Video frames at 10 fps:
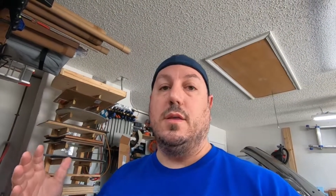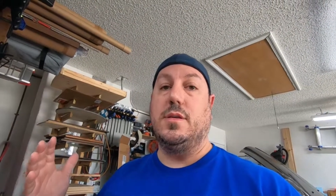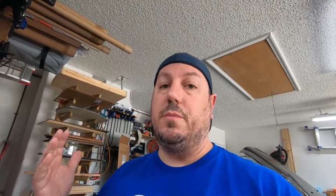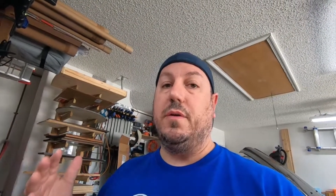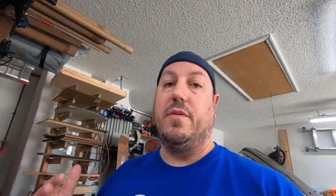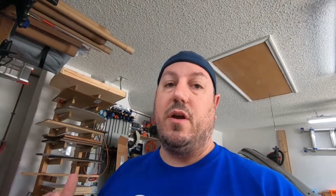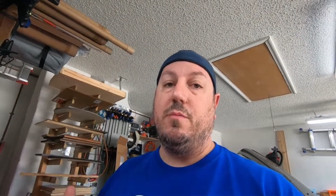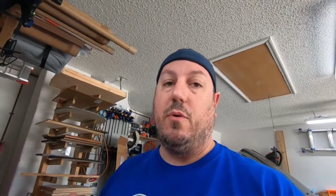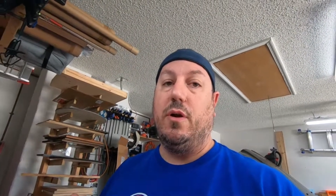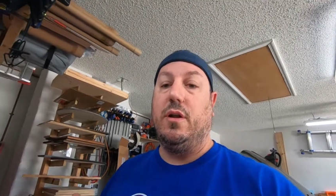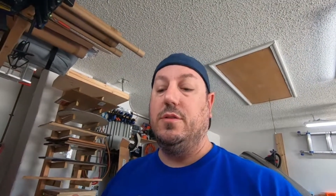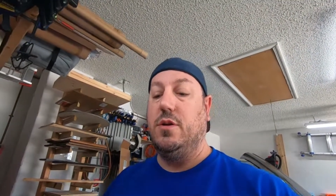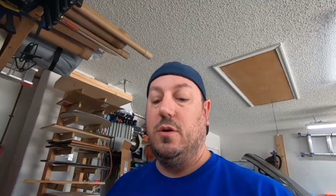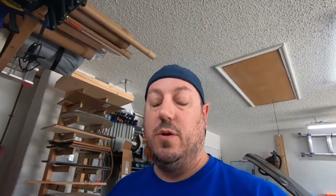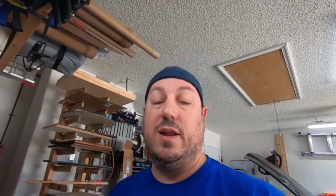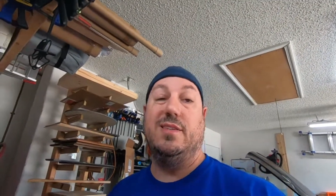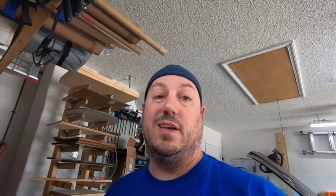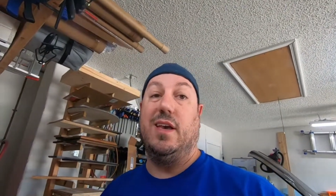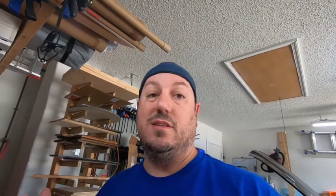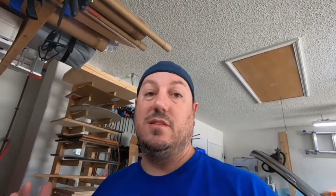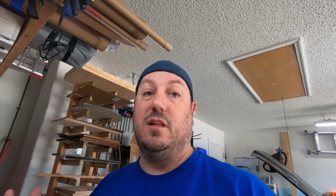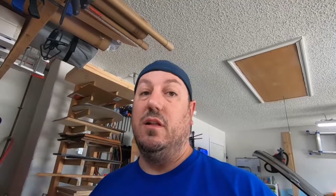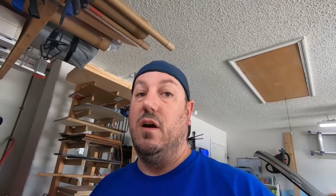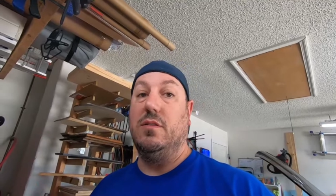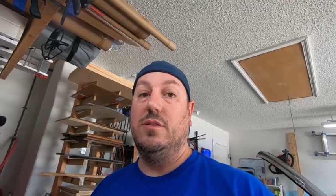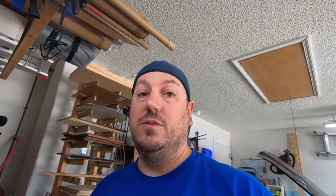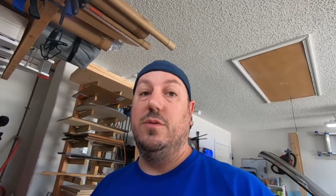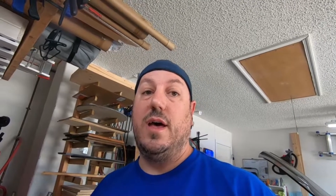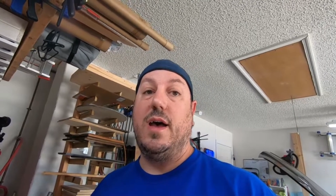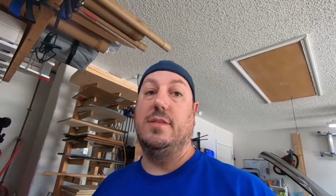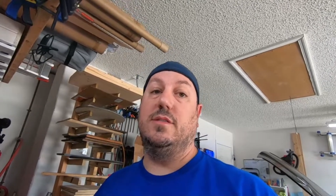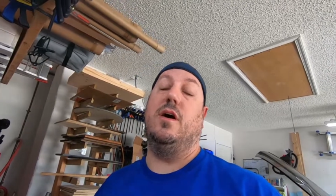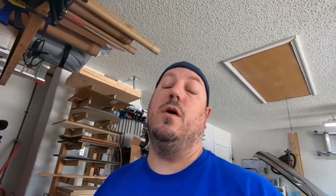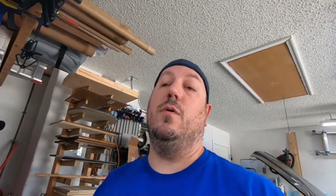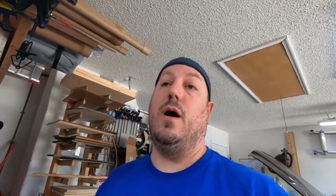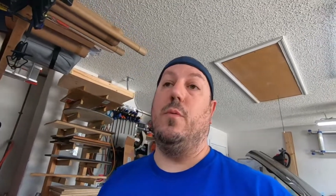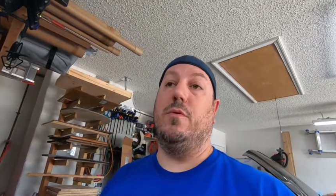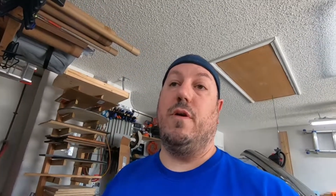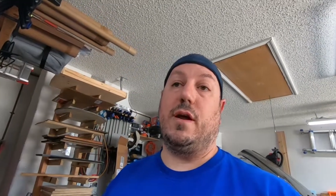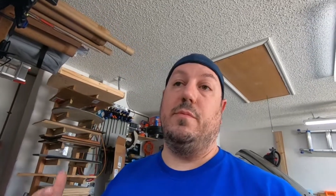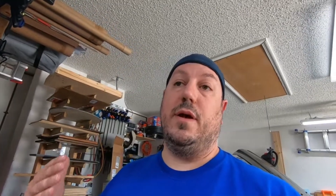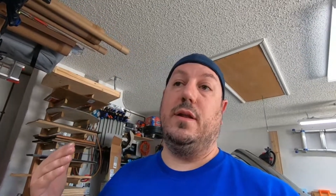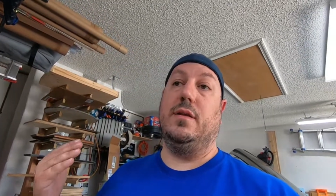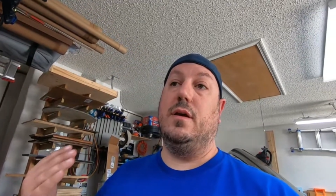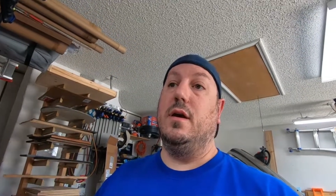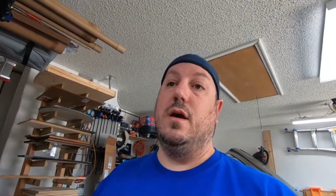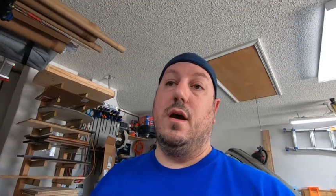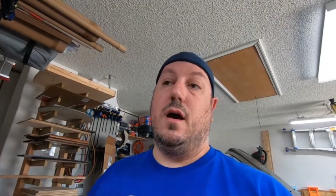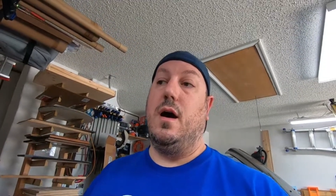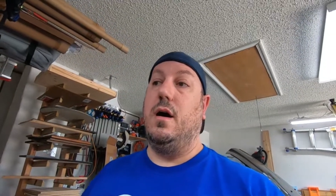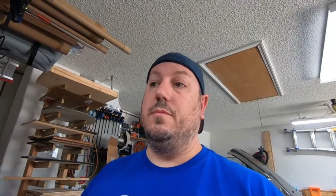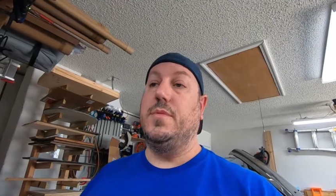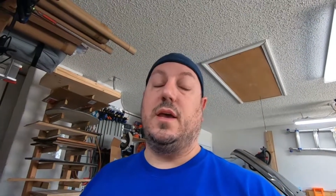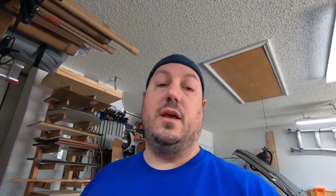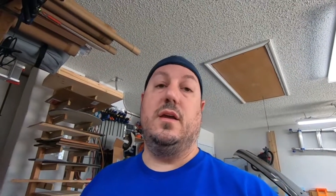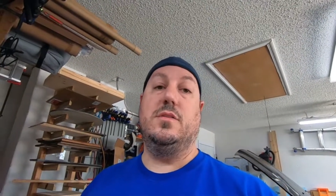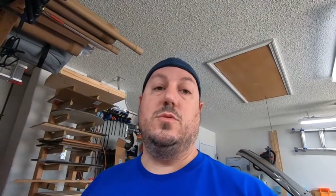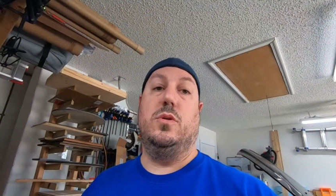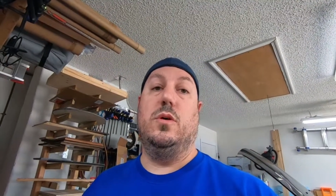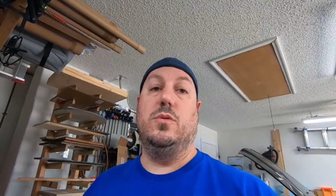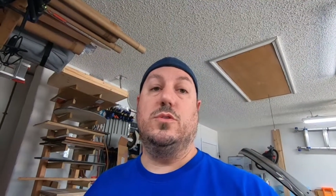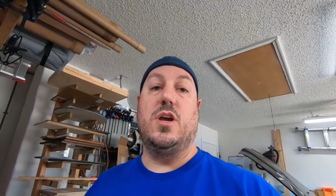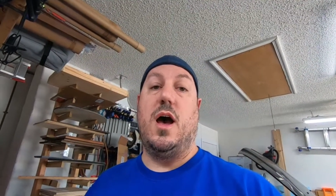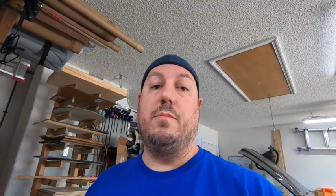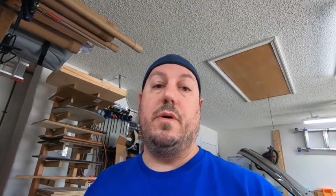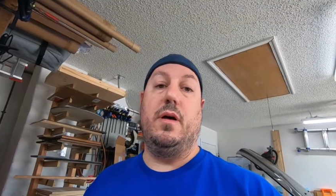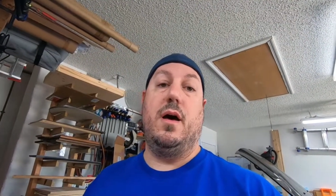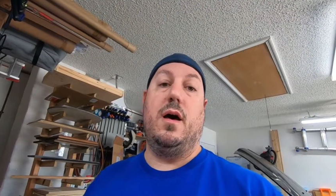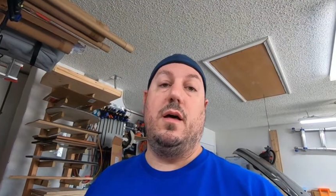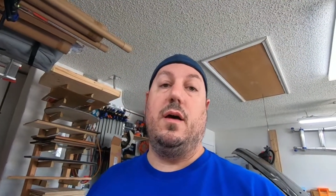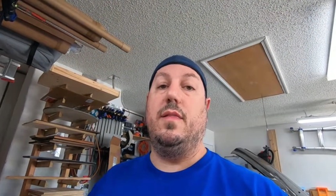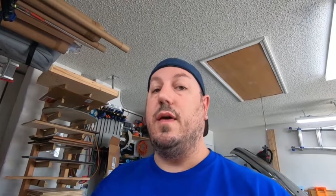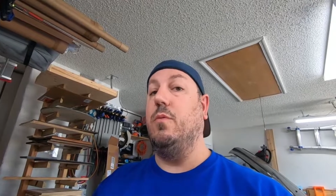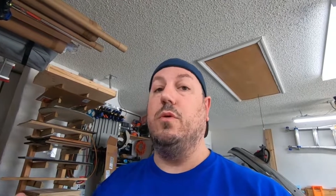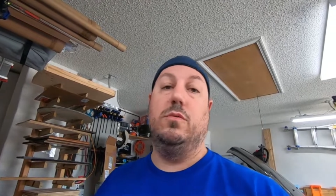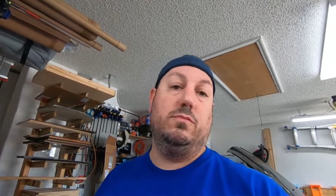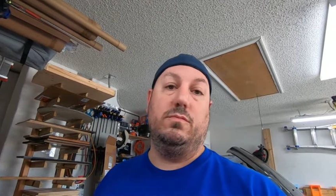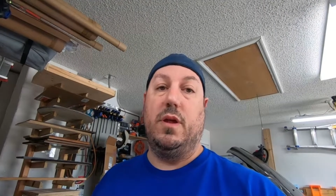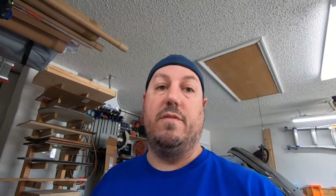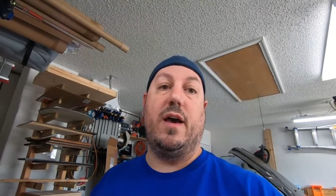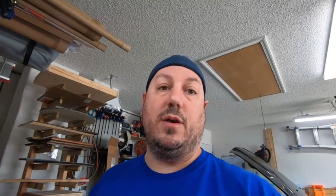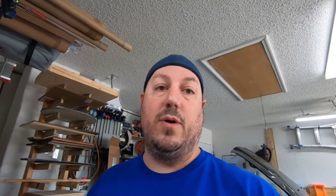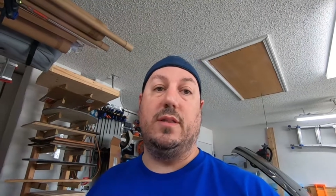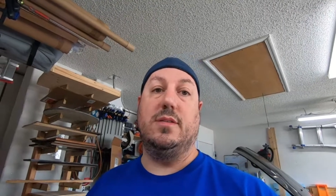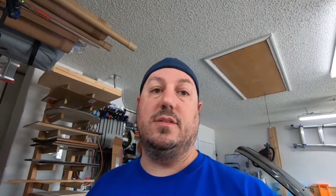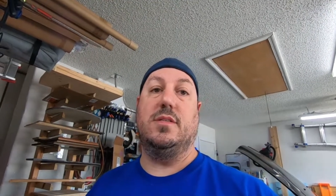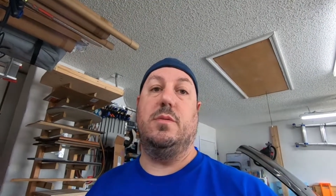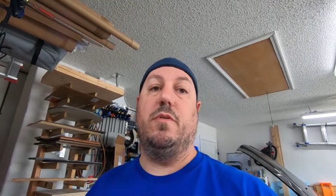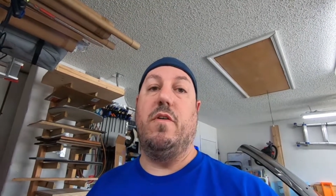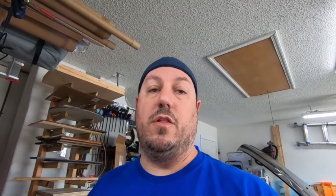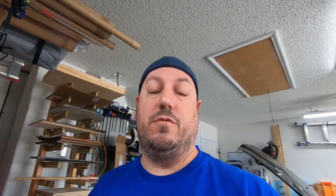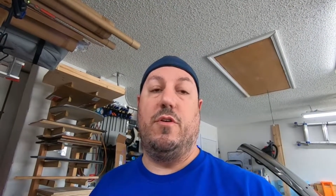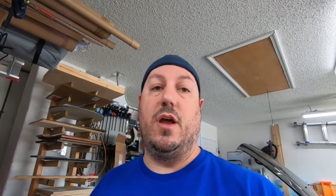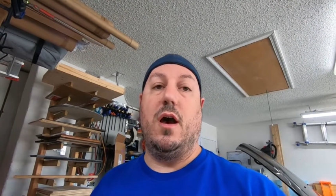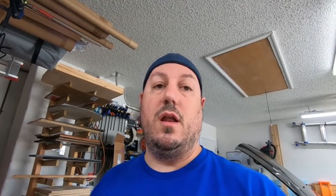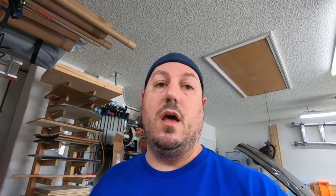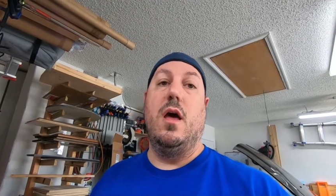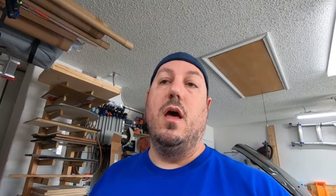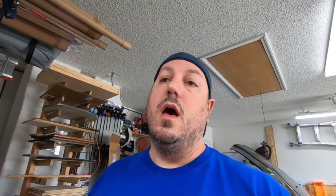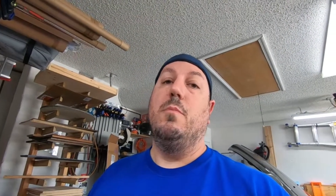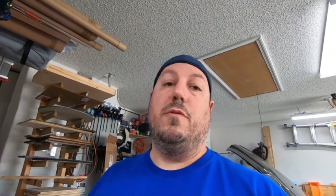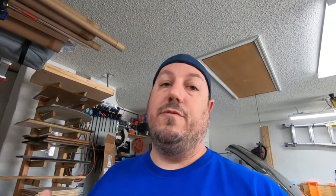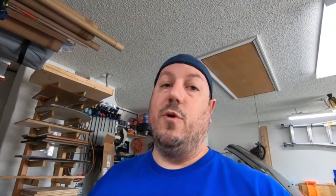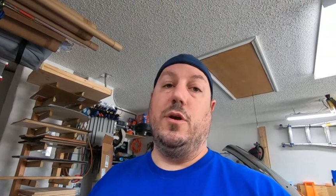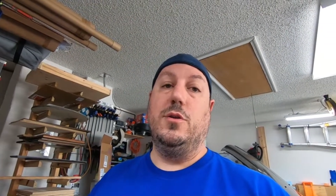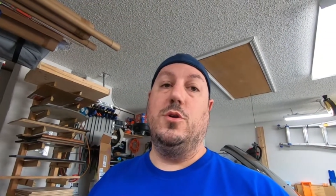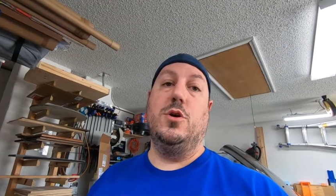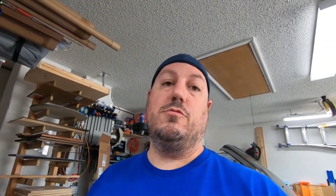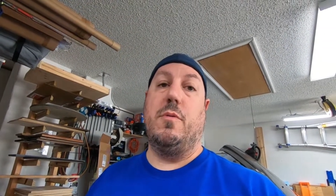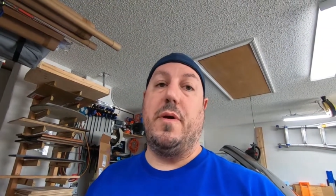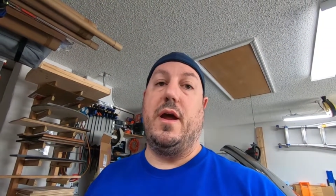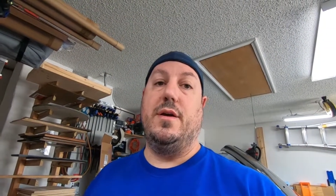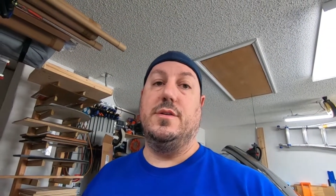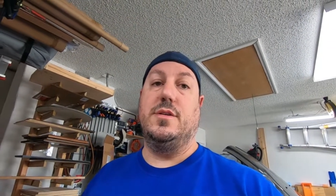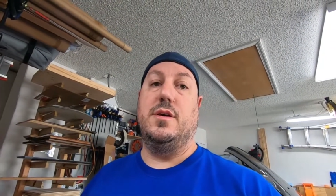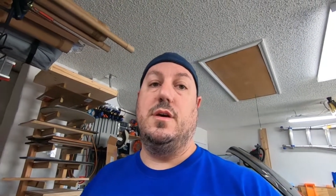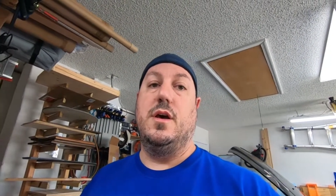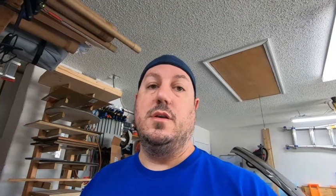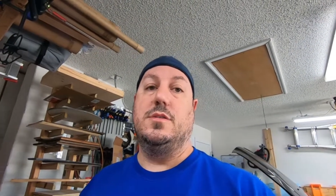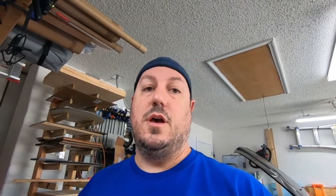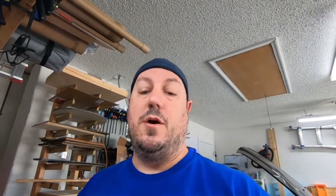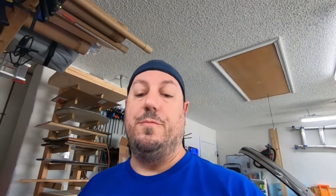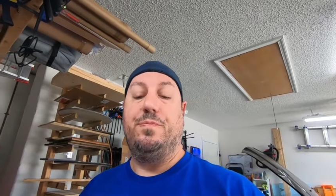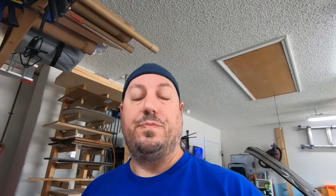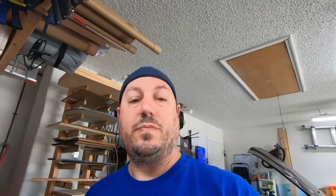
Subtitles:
something very important to do. It is against the law to do that, so I would recommend taking it to a local shop, and they will evacuate the system of all the Freon before you do your repairs. So